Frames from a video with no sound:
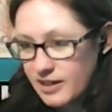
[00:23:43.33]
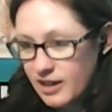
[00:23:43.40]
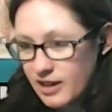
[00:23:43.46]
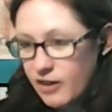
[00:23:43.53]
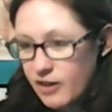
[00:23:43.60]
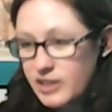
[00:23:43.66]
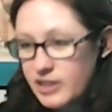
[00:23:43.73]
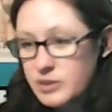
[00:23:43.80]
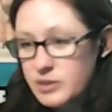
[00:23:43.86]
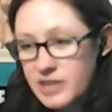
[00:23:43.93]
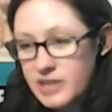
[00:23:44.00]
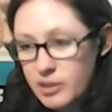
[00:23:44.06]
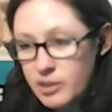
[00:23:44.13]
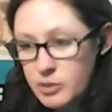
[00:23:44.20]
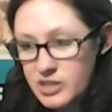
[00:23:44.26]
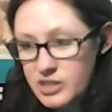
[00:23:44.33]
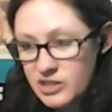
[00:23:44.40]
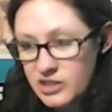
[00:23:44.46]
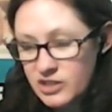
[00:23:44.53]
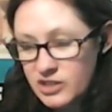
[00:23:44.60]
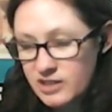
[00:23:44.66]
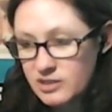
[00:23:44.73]
Okay, so a
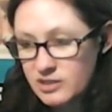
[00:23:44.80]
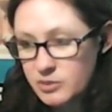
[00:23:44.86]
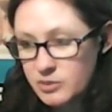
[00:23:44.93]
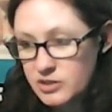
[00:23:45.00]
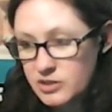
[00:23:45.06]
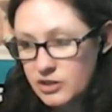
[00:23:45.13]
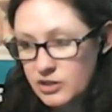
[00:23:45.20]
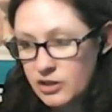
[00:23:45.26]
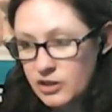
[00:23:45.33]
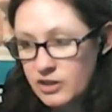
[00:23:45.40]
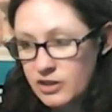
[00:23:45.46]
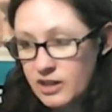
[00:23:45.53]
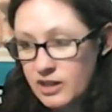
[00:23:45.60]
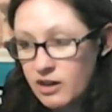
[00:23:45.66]
teleportation accident once occurred that